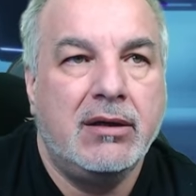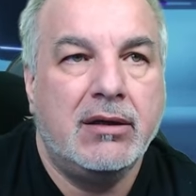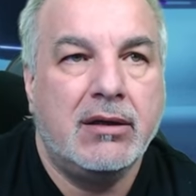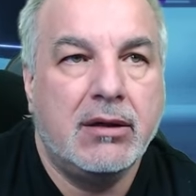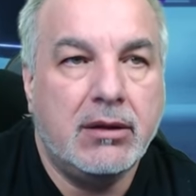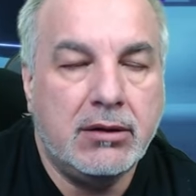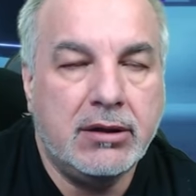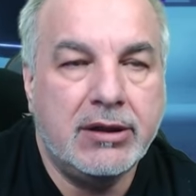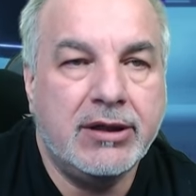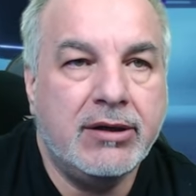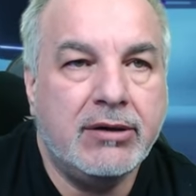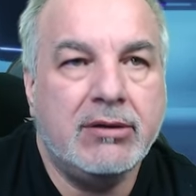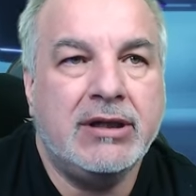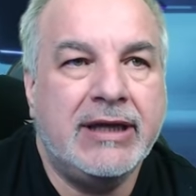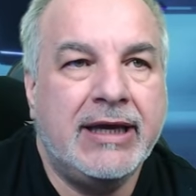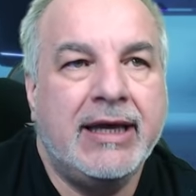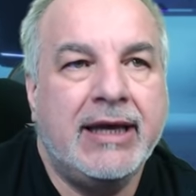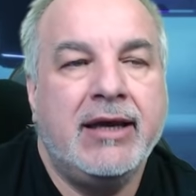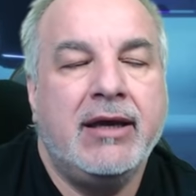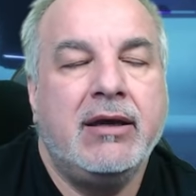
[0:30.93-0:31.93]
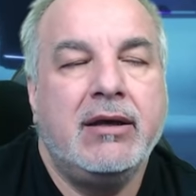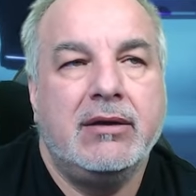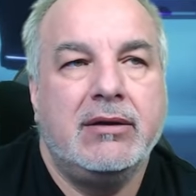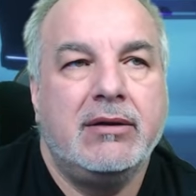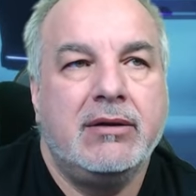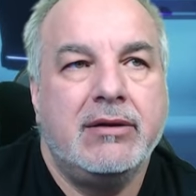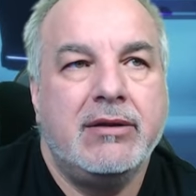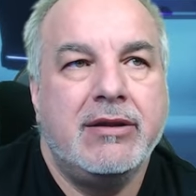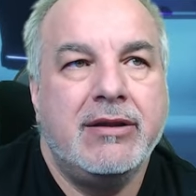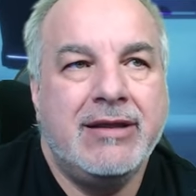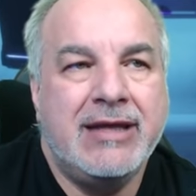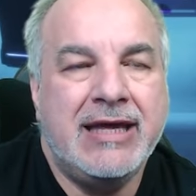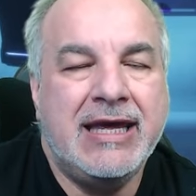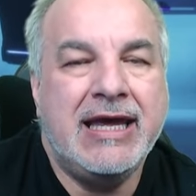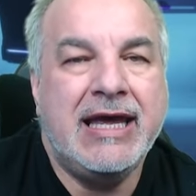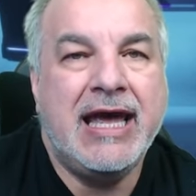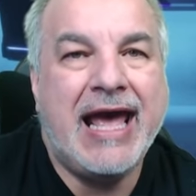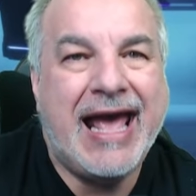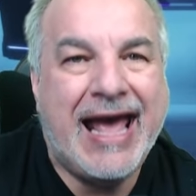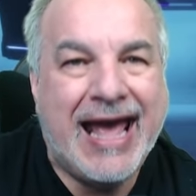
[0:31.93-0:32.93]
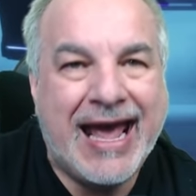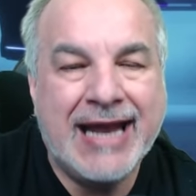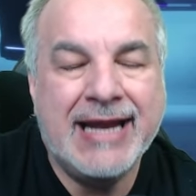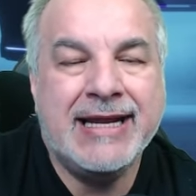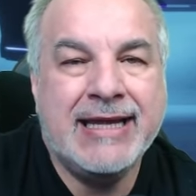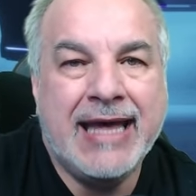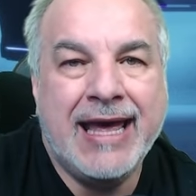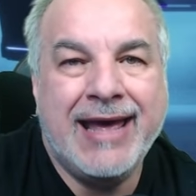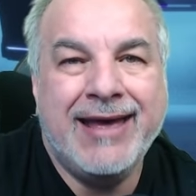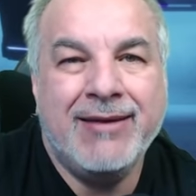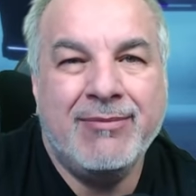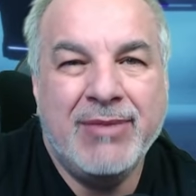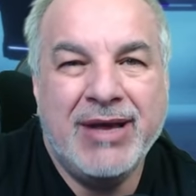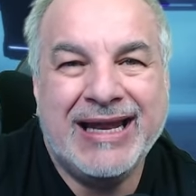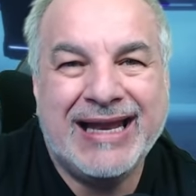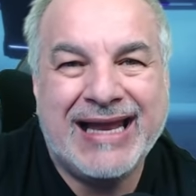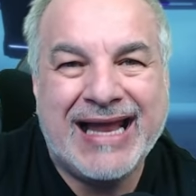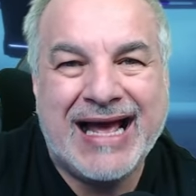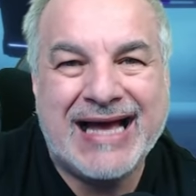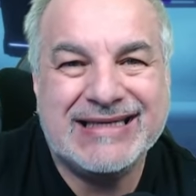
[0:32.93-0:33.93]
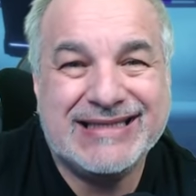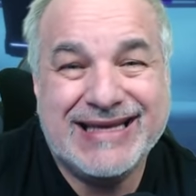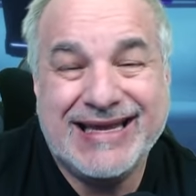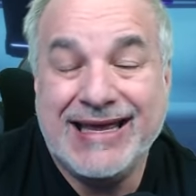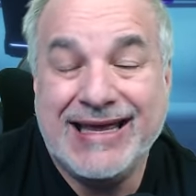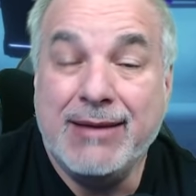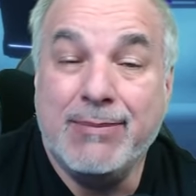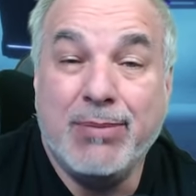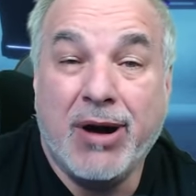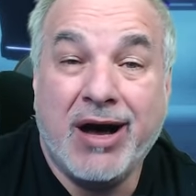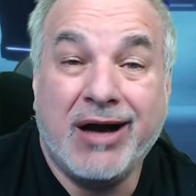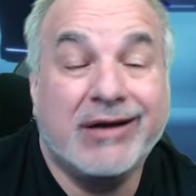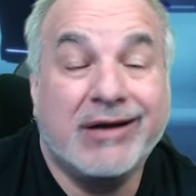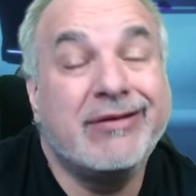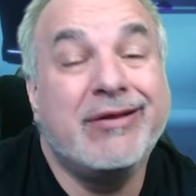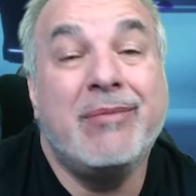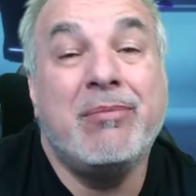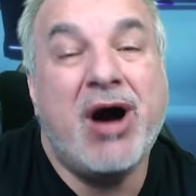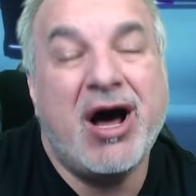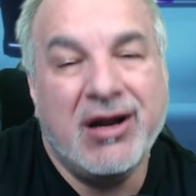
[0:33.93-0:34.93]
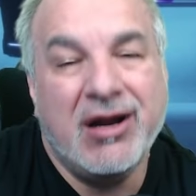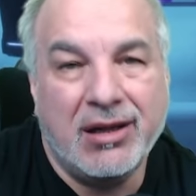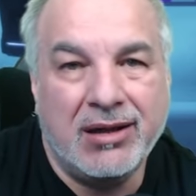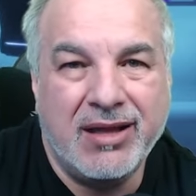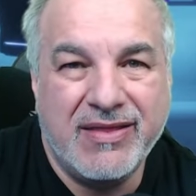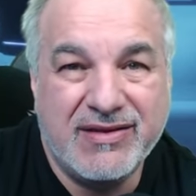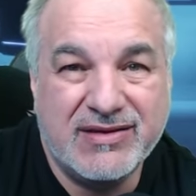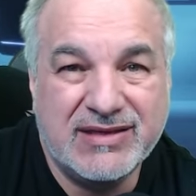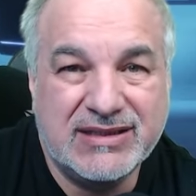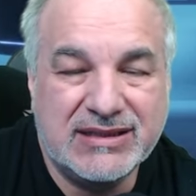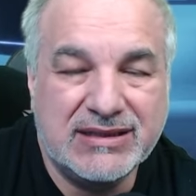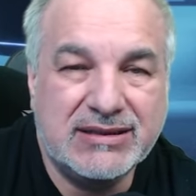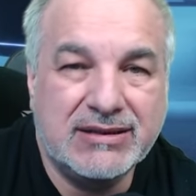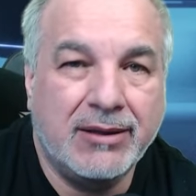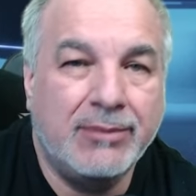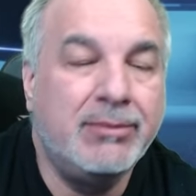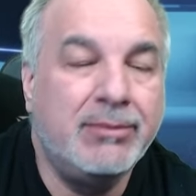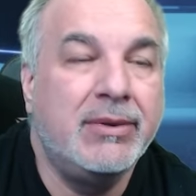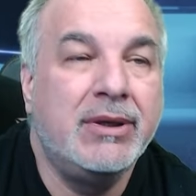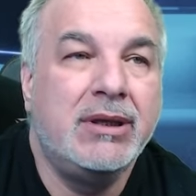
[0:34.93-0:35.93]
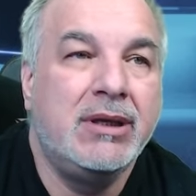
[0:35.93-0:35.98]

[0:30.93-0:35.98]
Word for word: clearly the end game in Last Epoch, the monolith system,